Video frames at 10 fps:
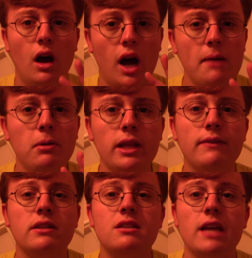I believe
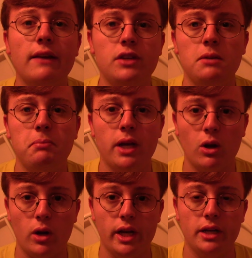in safety.
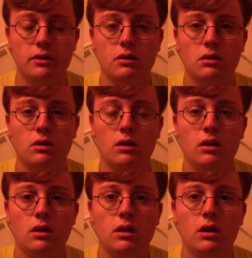Period.
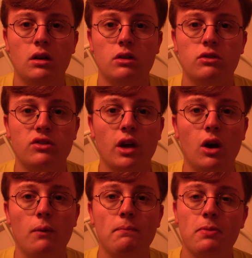
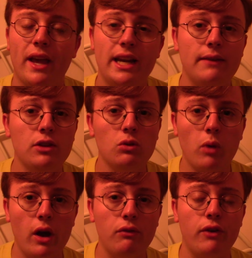So, and even the
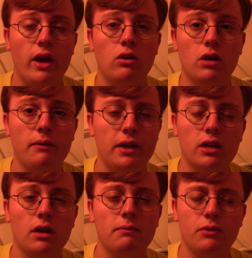rail fanner, I mean,
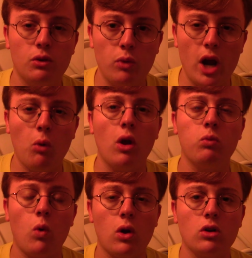um, the railroad
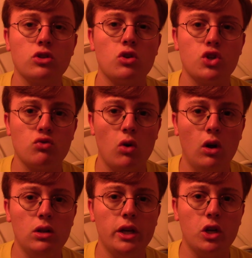workers are
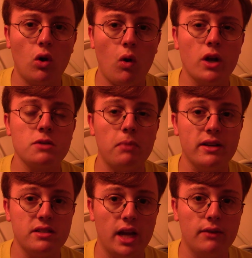strongly encouraged by
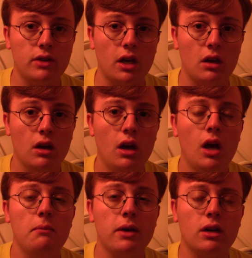safety
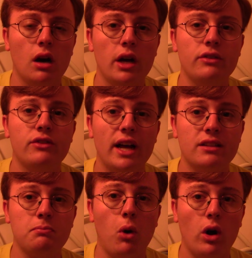because
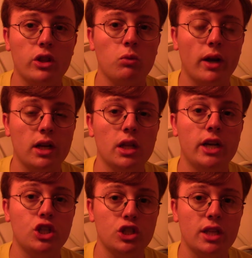that's part of the
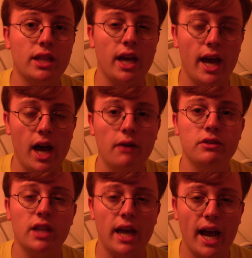regulations that they have is
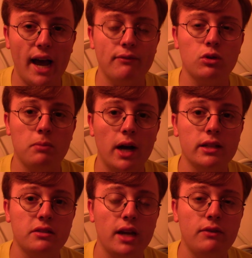they have to abide the
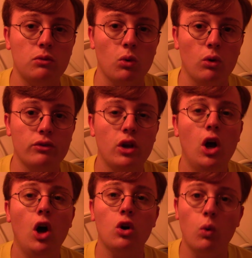safety rules
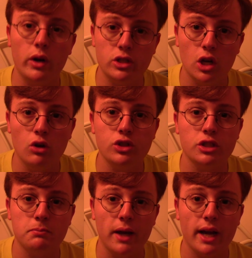according to OSHA
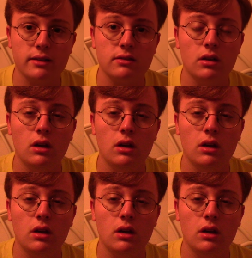specs.